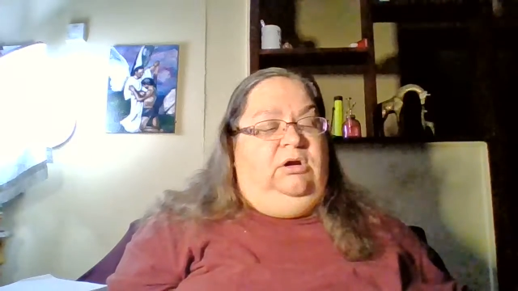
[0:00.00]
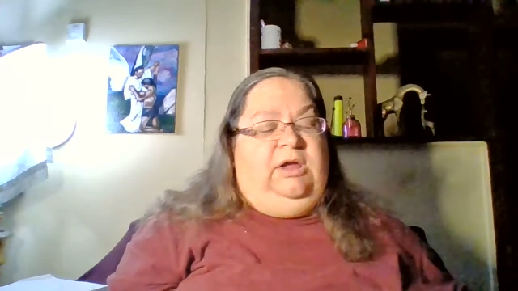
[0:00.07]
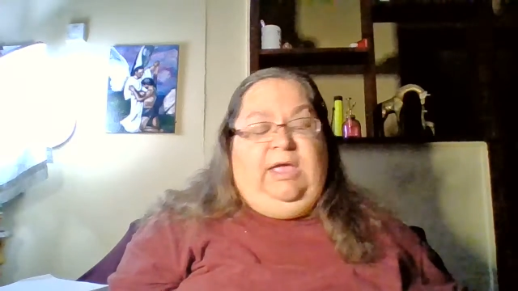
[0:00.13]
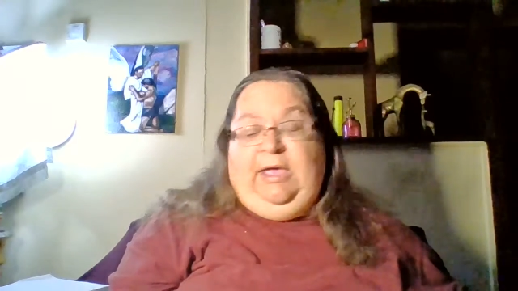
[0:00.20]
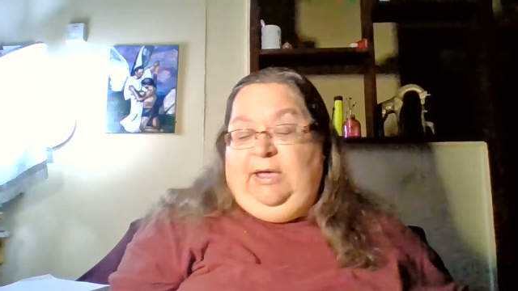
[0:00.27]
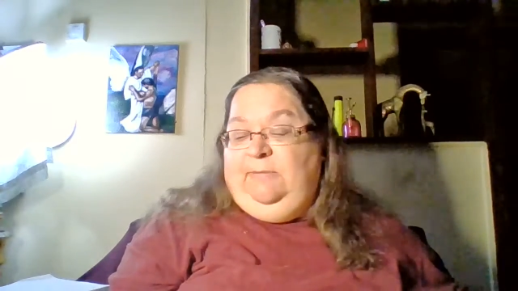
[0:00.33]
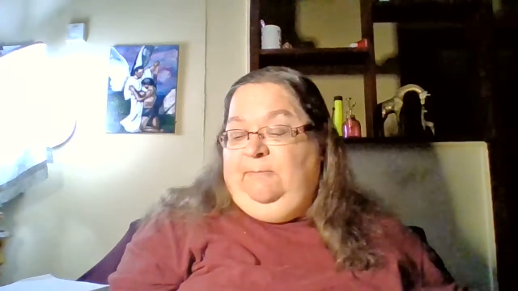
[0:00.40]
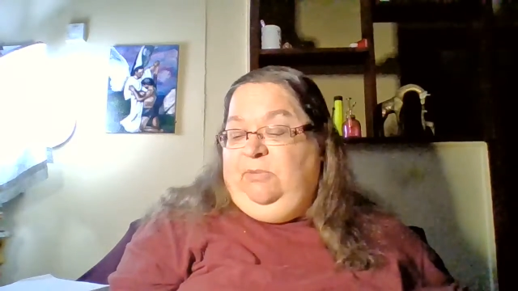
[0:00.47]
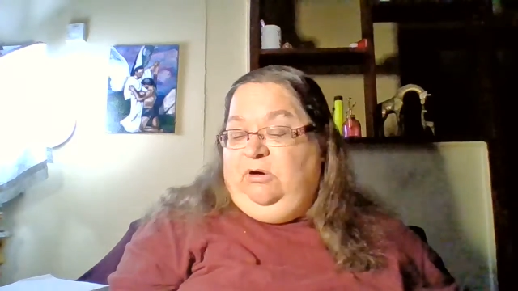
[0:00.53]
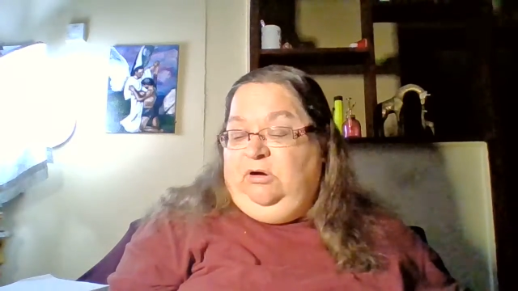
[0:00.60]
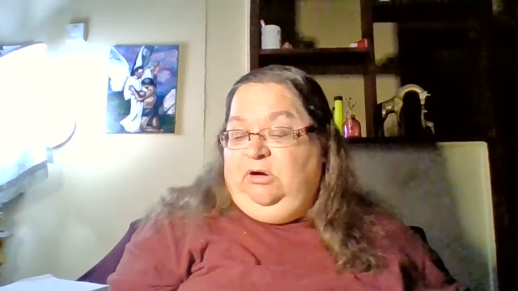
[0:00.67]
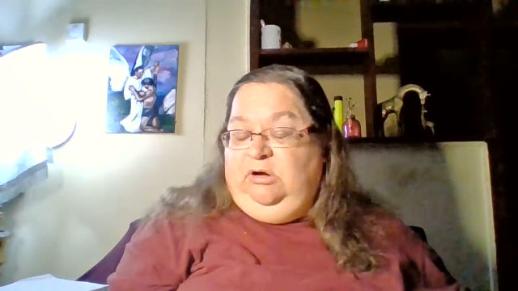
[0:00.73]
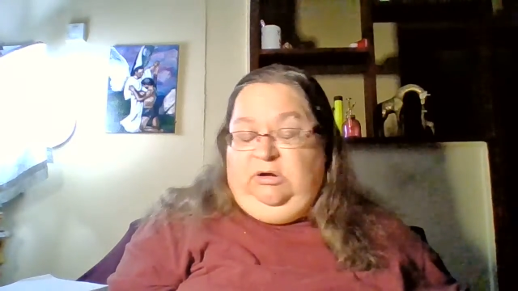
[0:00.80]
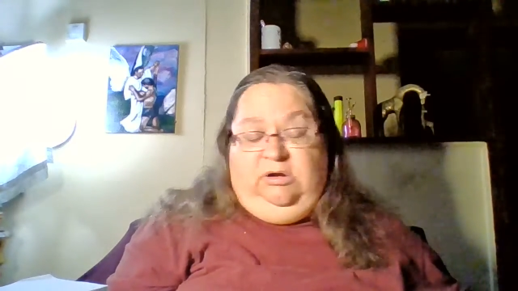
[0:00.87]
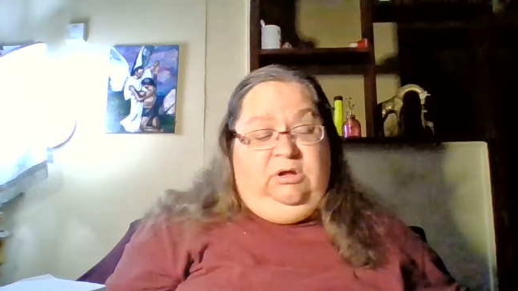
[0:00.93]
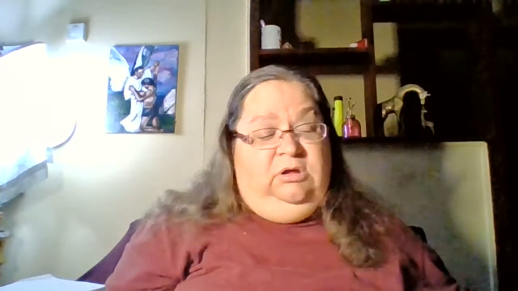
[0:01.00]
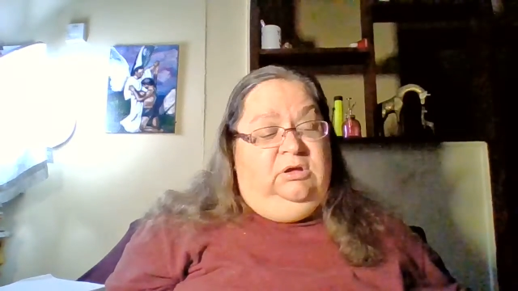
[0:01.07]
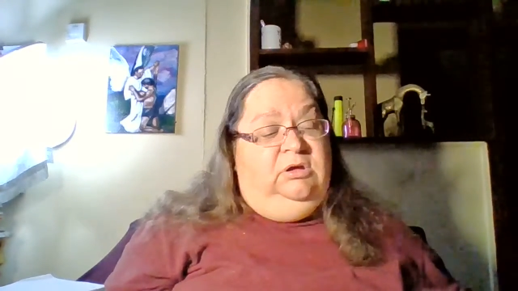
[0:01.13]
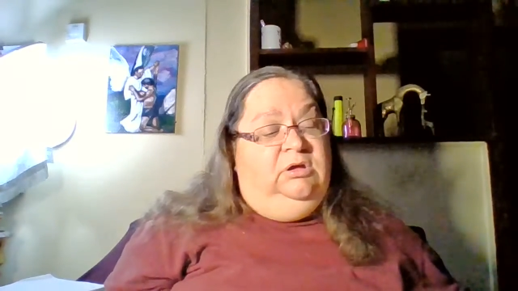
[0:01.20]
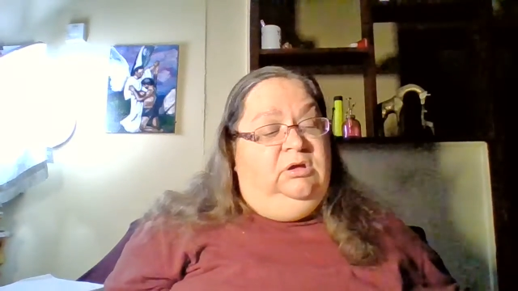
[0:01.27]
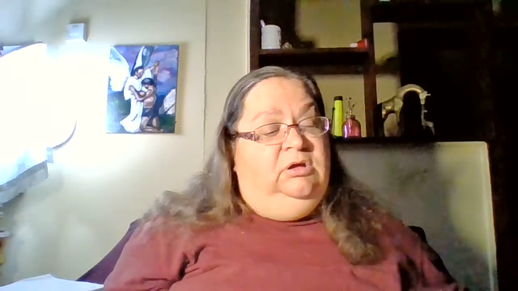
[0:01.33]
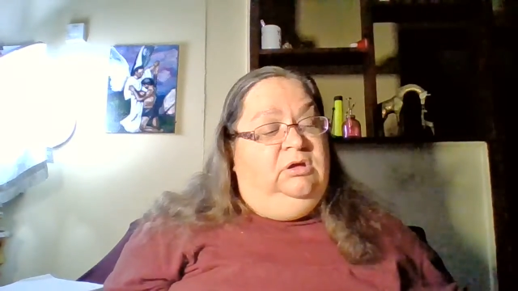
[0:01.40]
at part
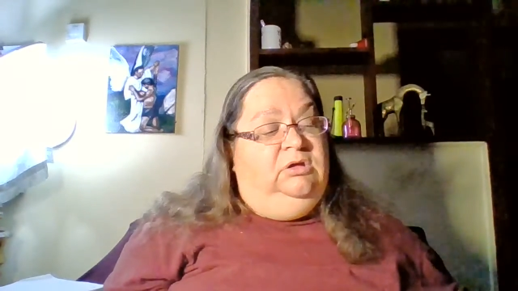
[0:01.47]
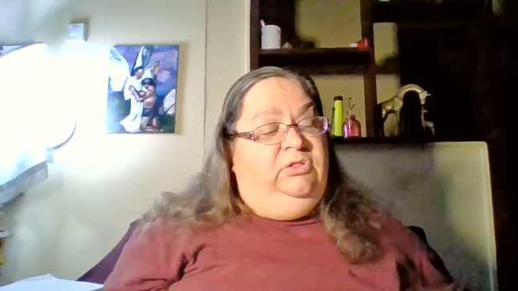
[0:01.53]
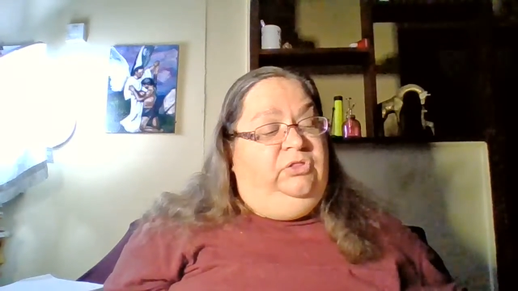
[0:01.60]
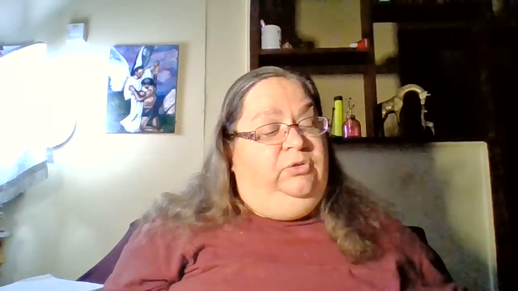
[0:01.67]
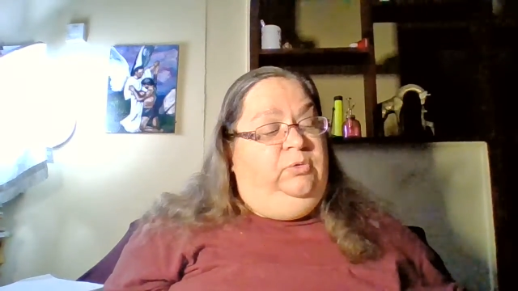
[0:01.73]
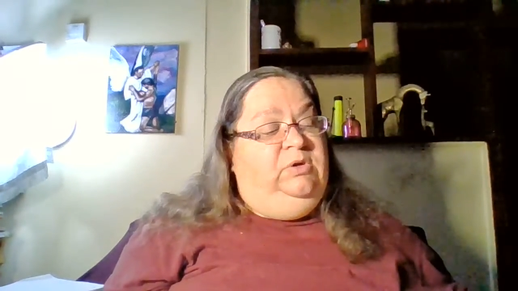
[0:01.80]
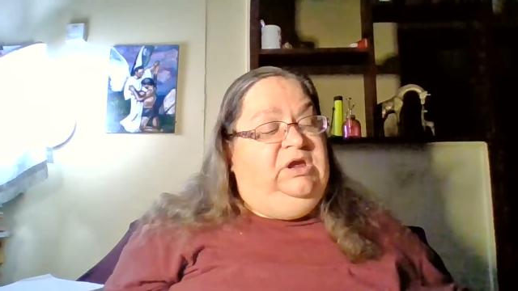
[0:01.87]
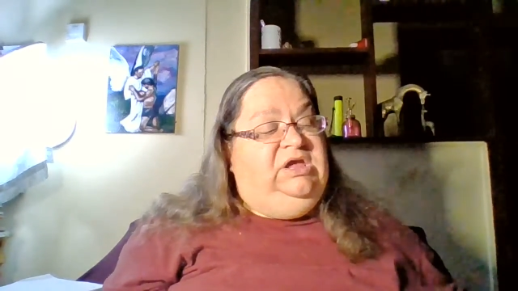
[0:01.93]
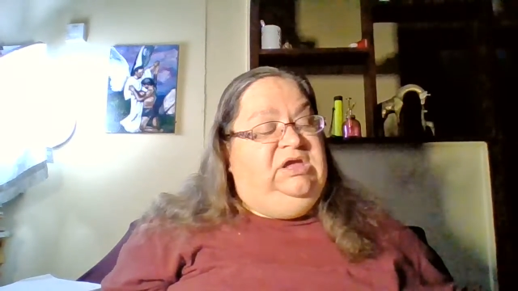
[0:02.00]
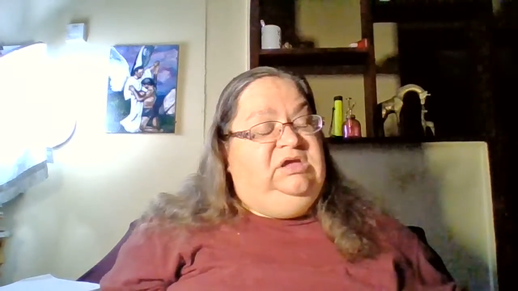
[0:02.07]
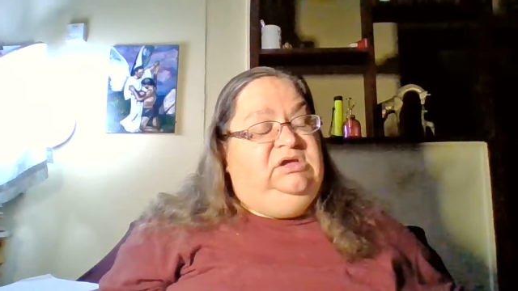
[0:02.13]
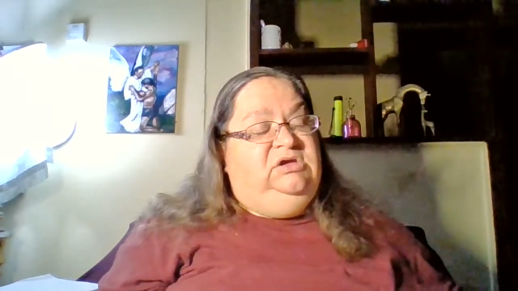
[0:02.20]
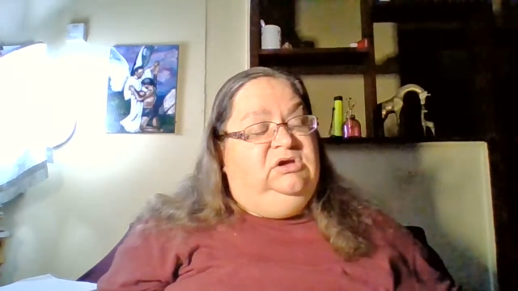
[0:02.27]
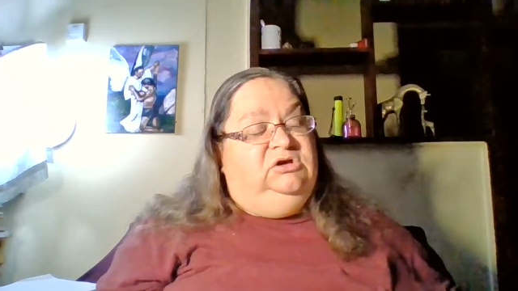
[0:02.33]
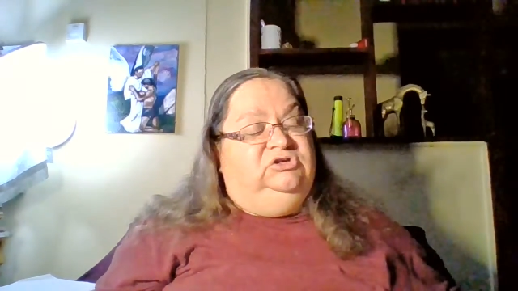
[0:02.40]
3,